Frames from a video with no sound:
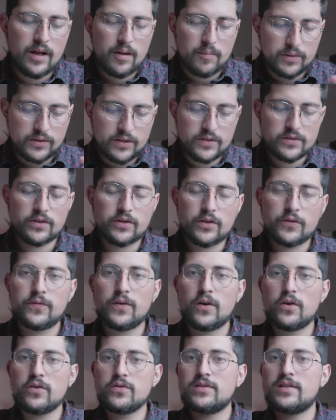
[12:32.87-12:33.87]
But these are the
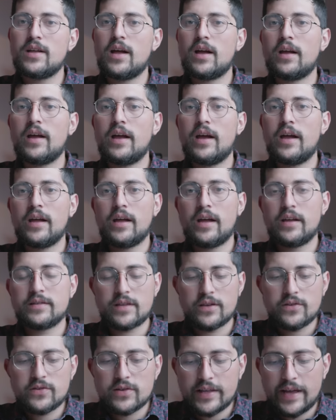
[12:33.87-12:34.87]
phones that
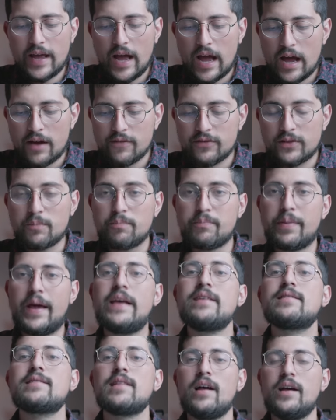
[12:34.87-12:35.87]
essentially have the
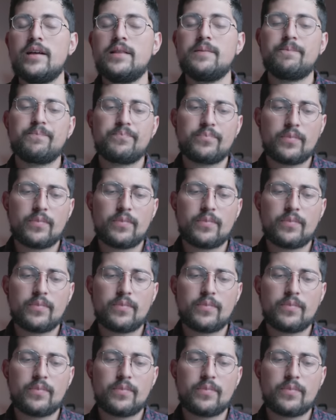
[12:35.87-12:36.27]
baseline.